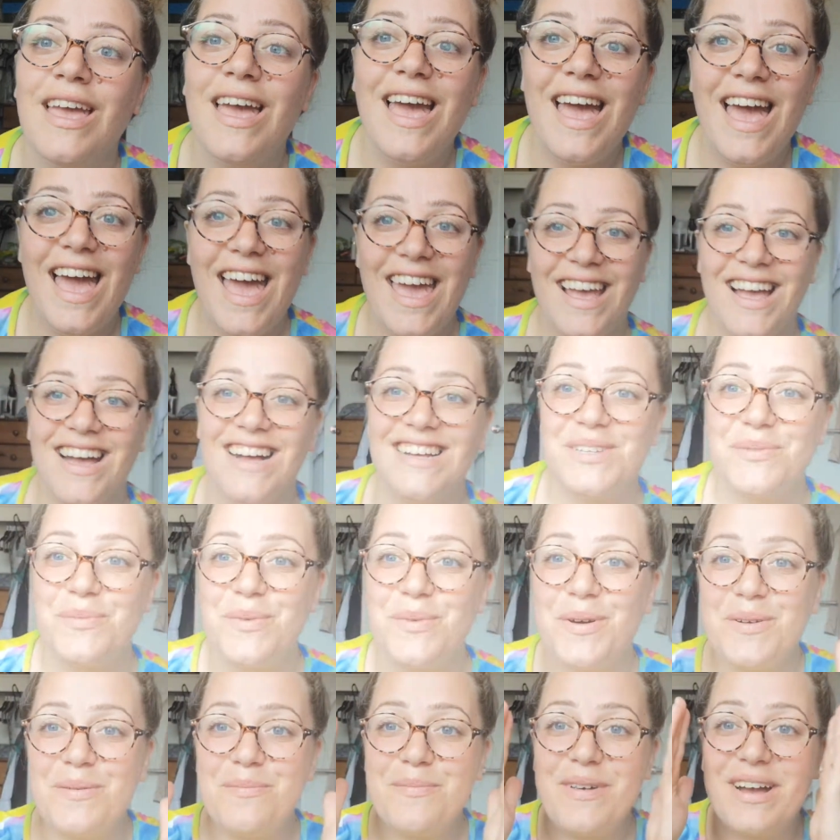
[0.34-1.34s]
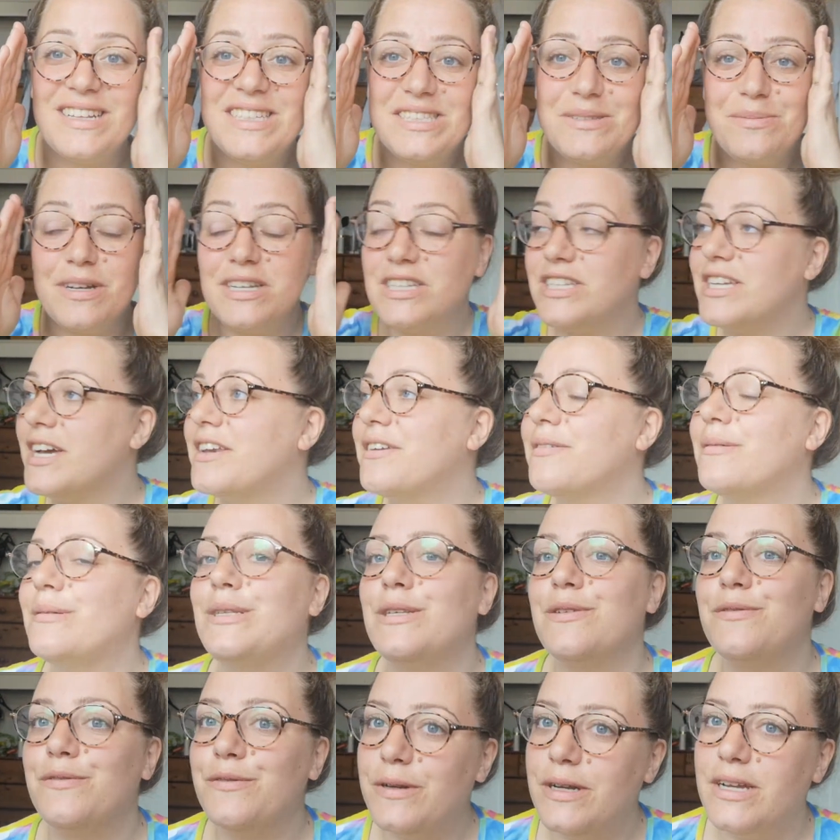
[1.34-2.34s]
Hey guys, and welcome back to my channel. It's
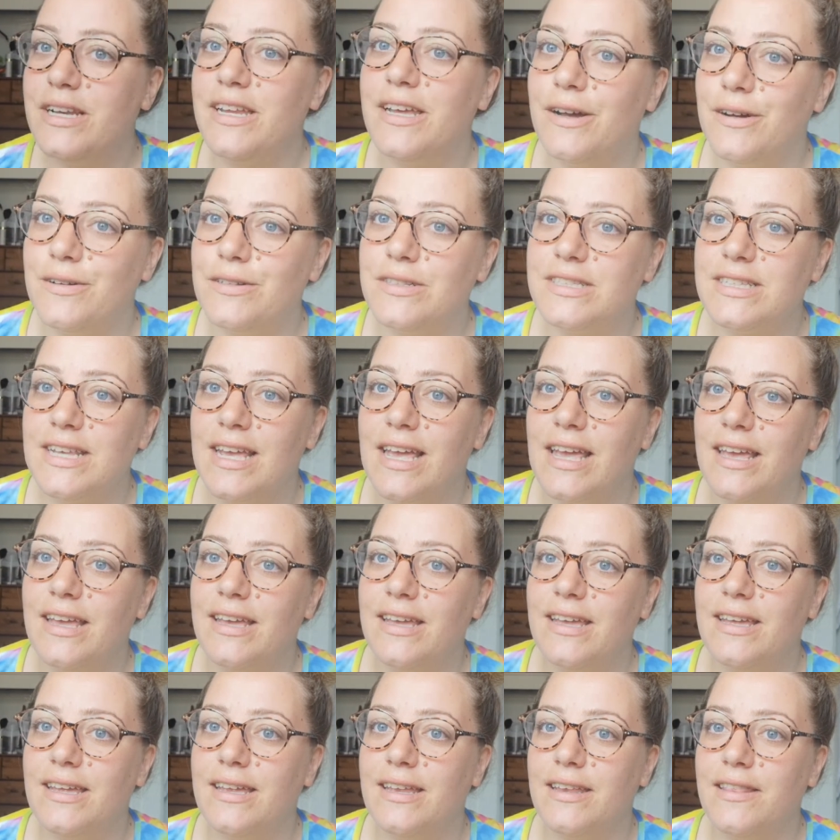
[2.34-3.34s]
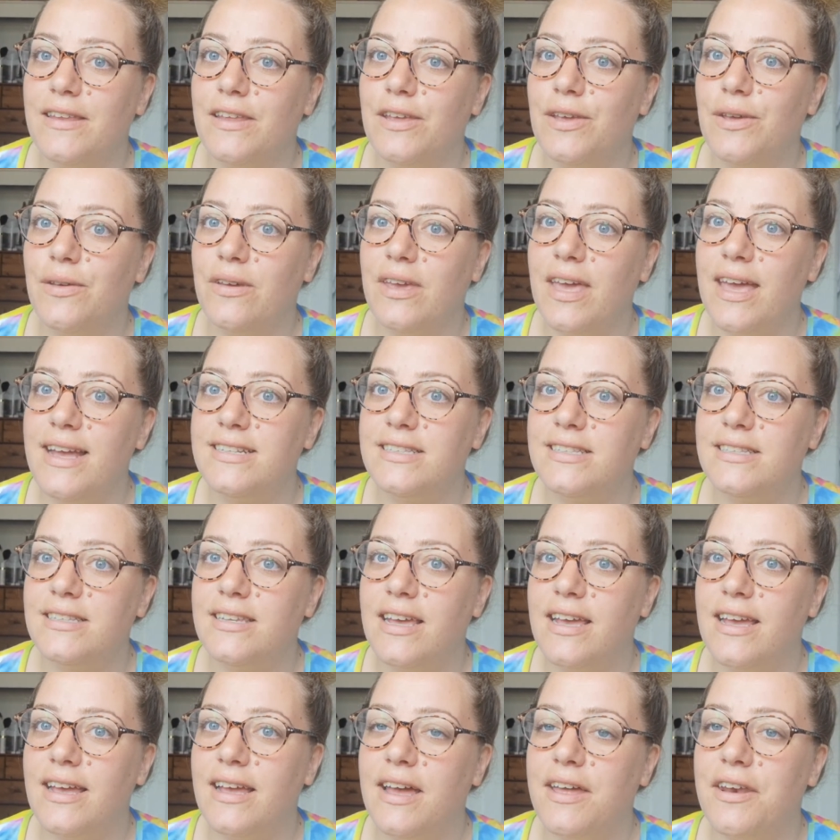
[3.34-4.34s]
a really hot day in the UK
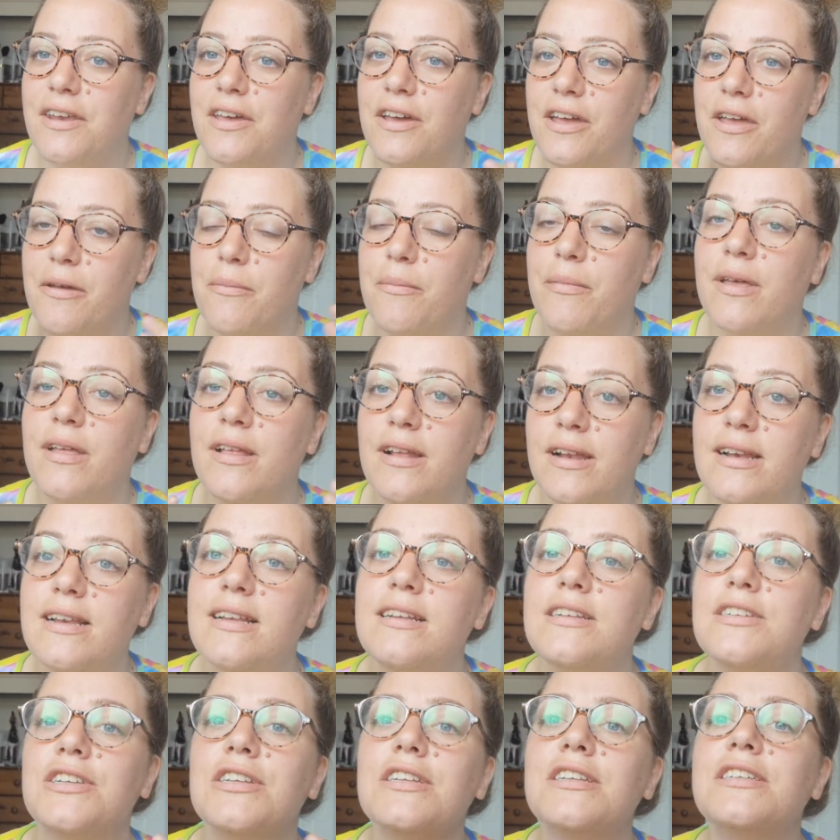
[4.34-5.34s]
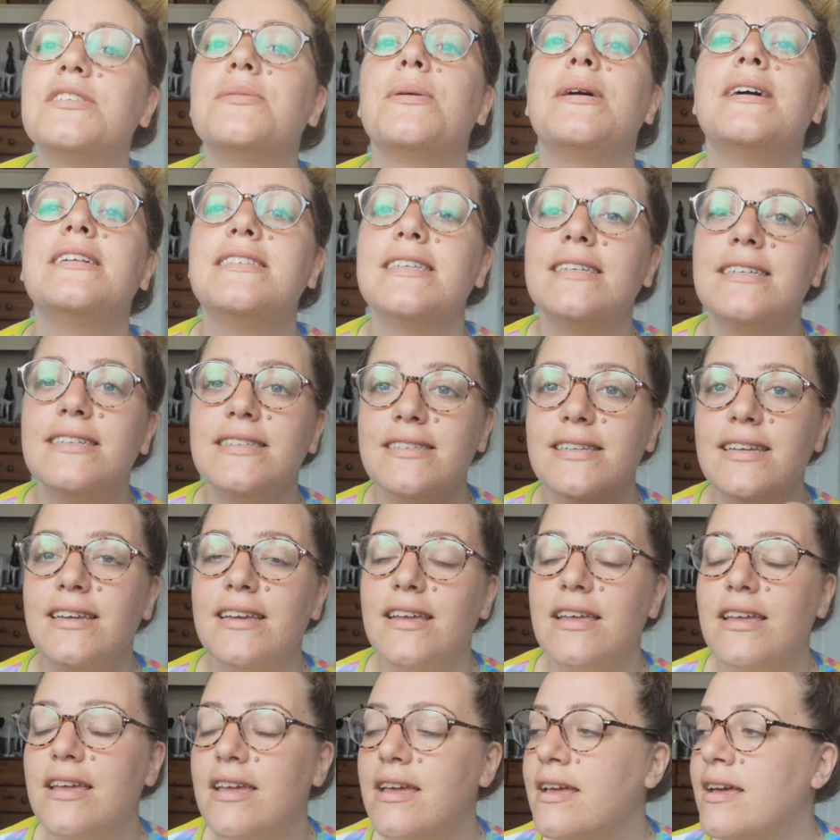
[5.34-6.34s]
today and I am literally sweating.
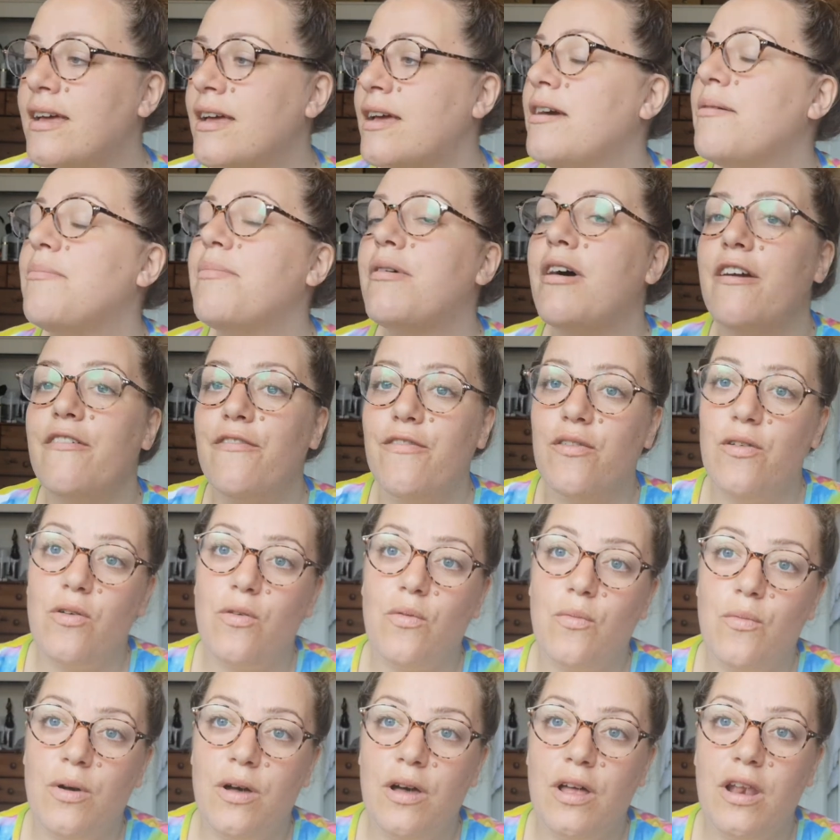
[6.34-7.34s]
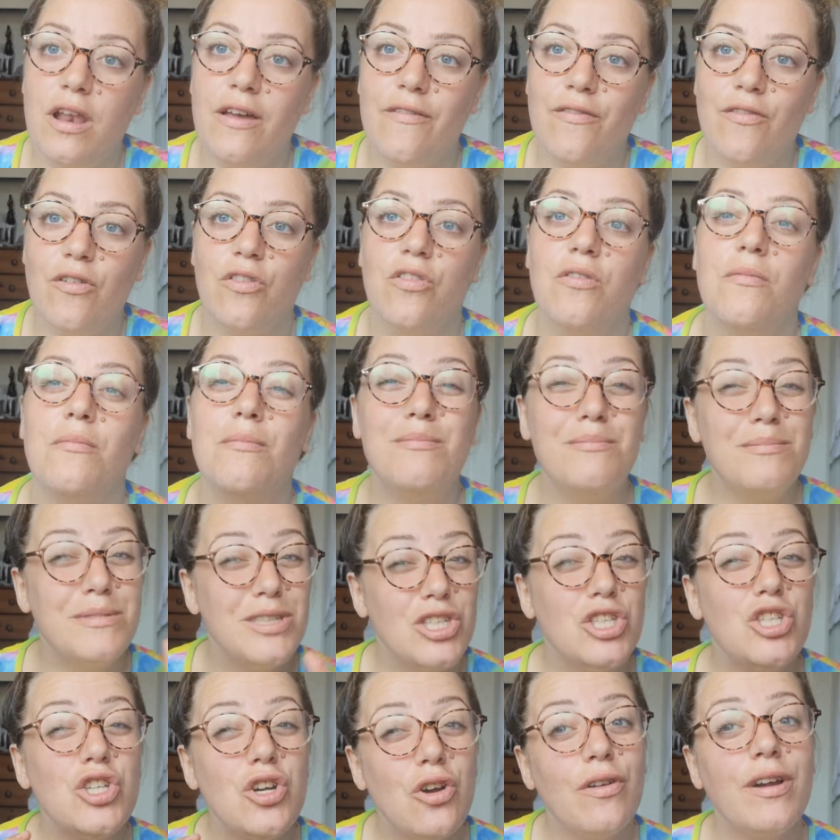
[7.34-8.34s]
But I thought while I've got the
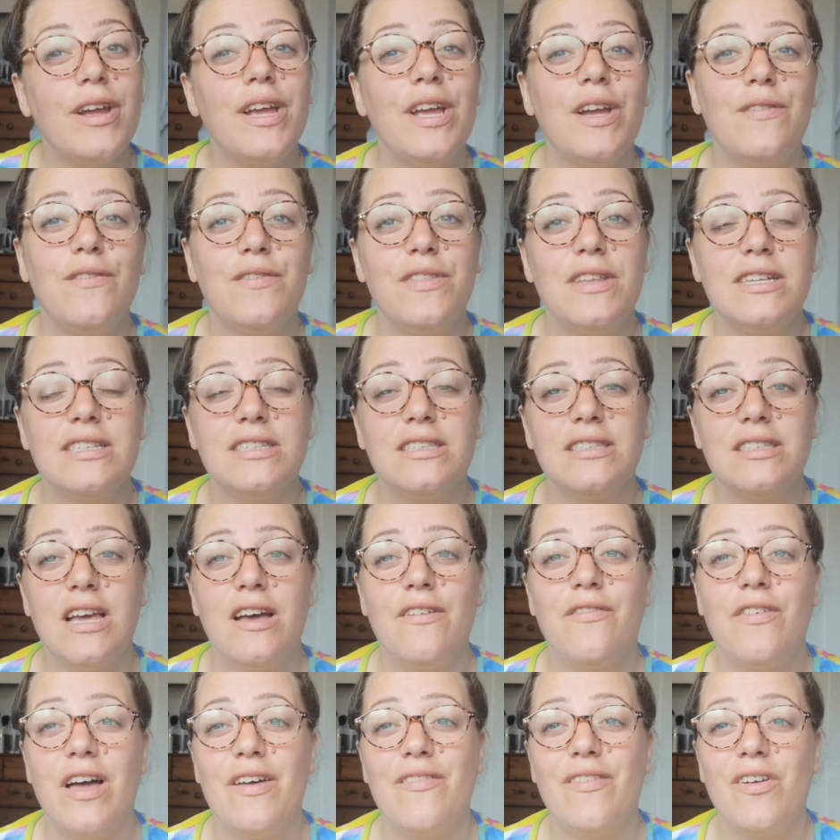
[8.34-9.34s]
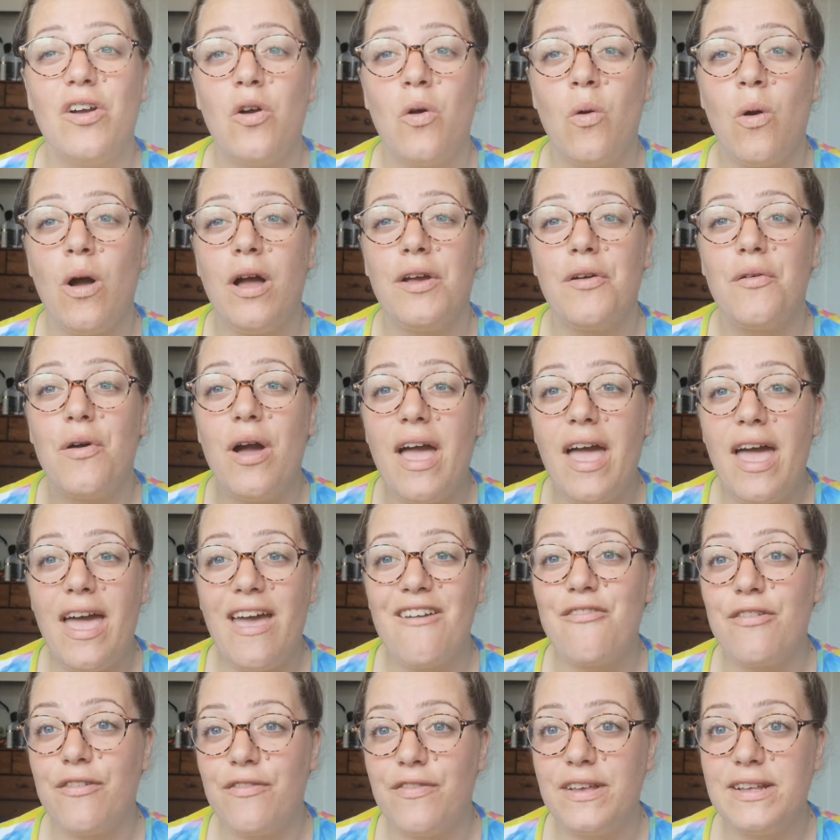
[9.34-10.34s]
majority of their stuff, I haven't quite got
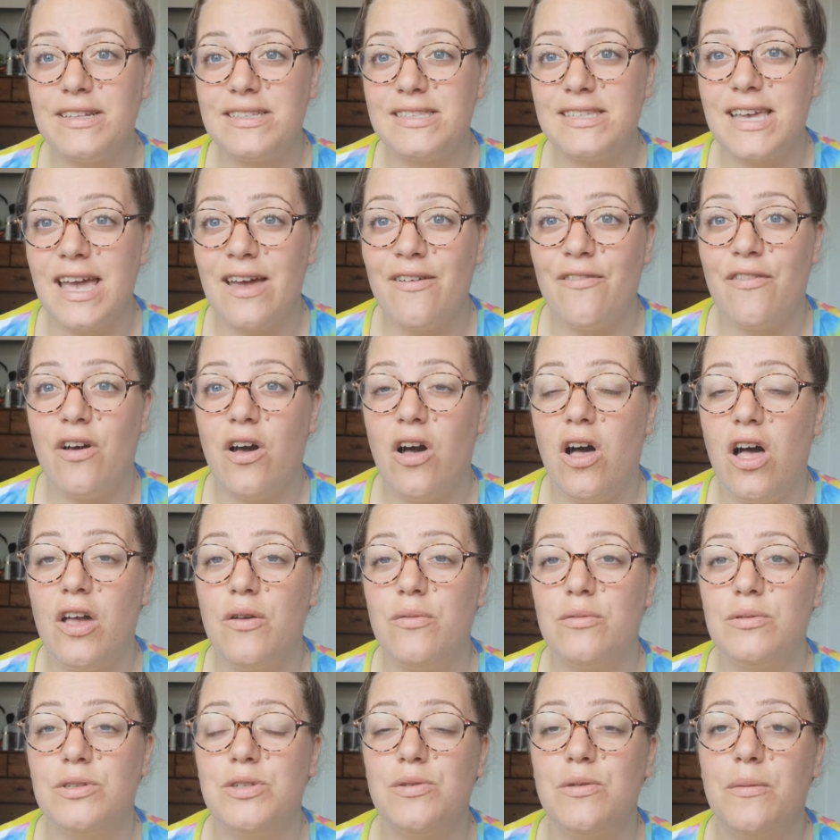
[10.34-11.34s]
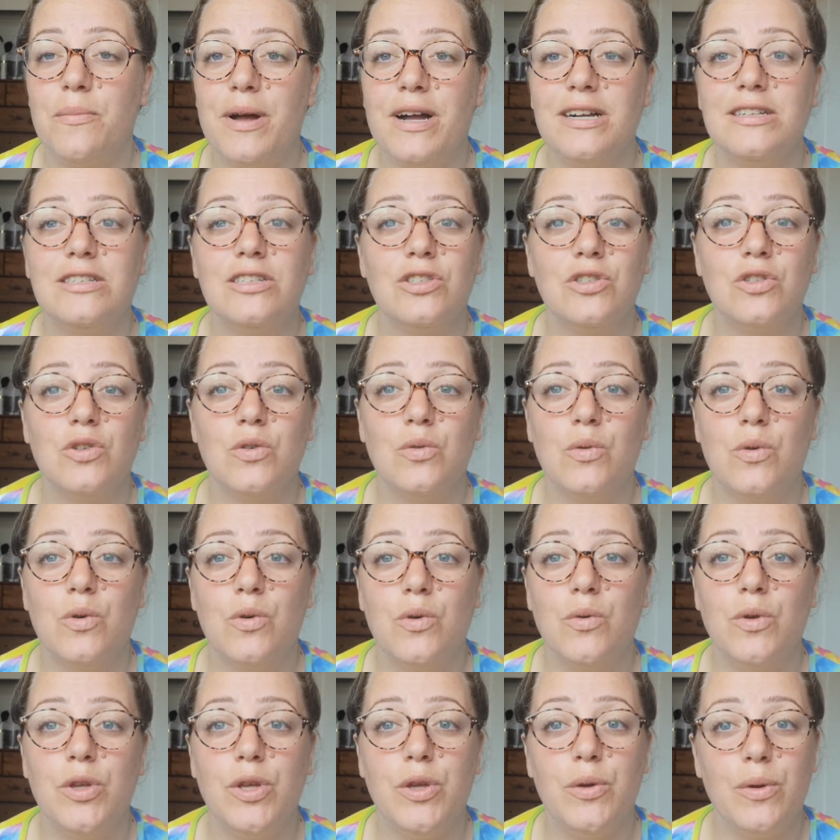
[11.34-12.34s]
everything together, I will do a back to school
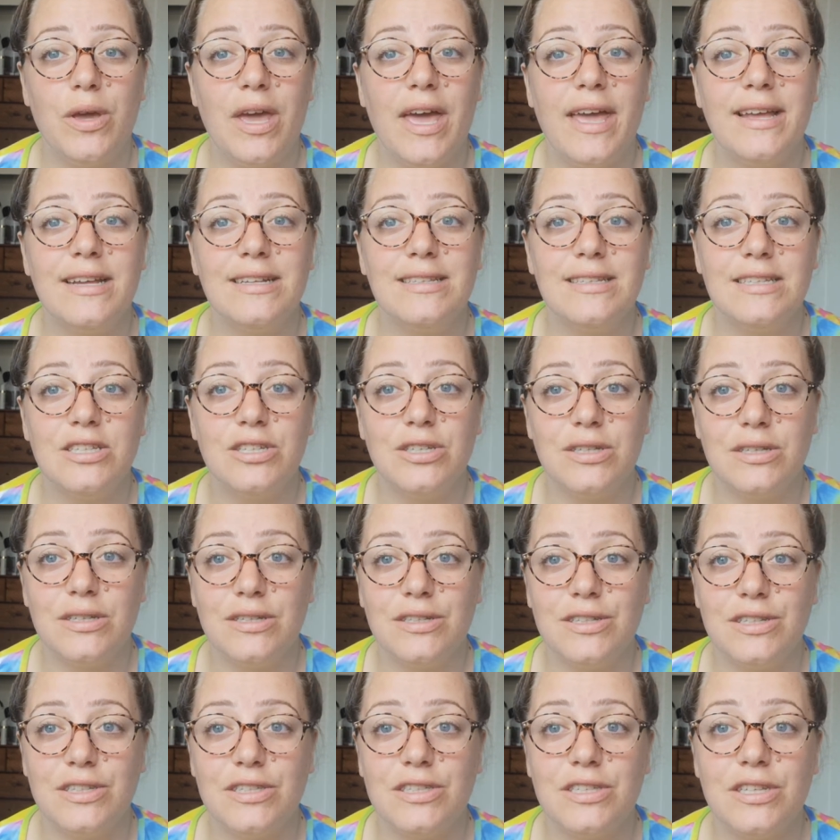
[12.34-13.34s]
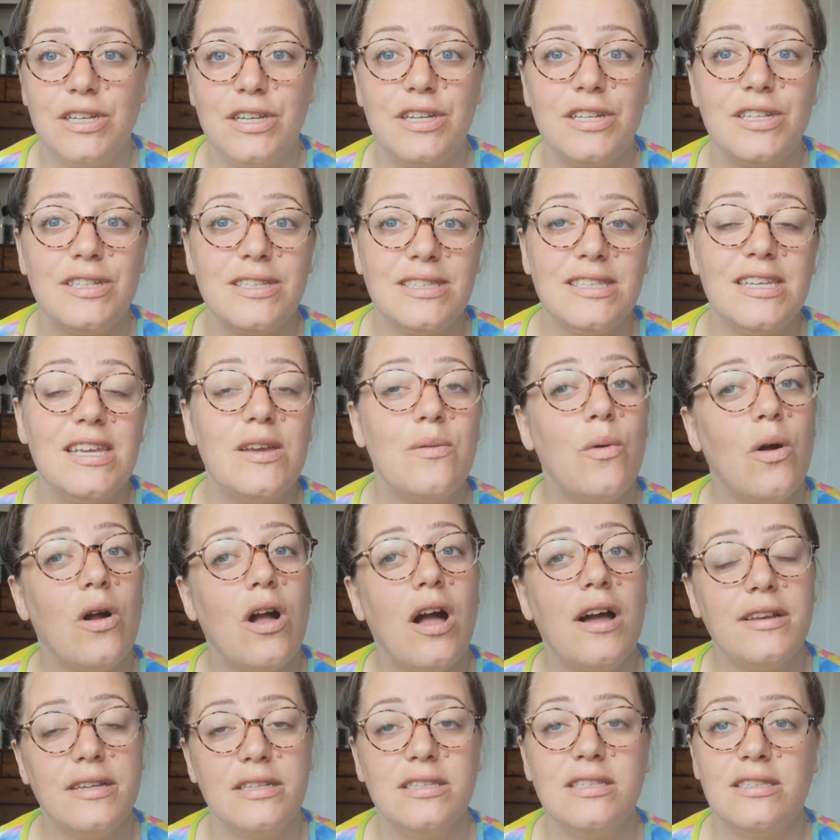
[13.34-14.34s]
haul UK edition just so you can see what
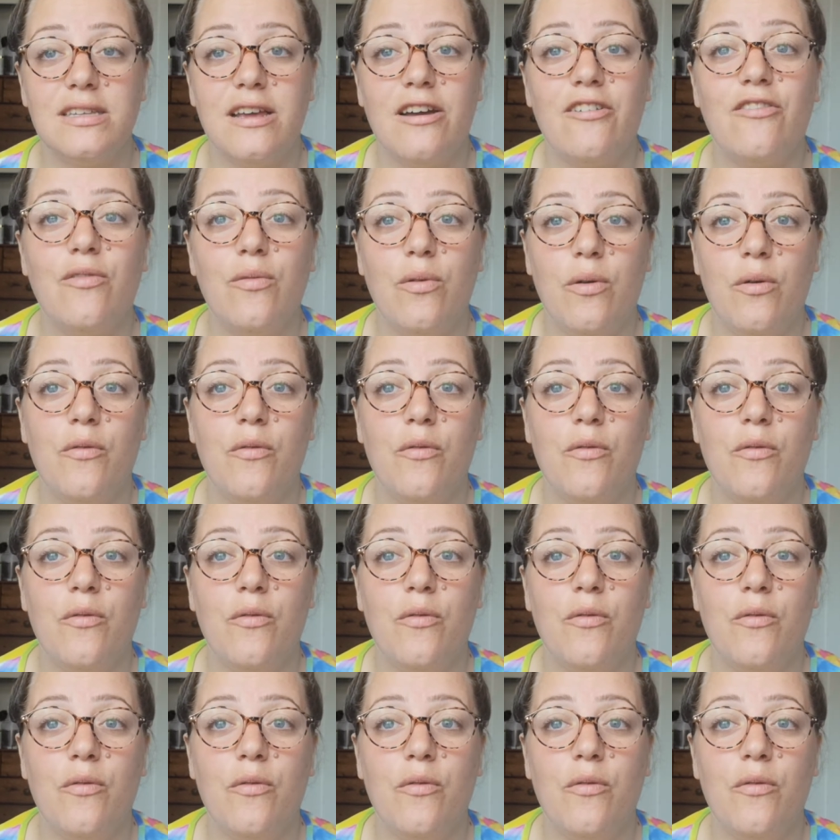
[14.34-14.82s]
kind of stuff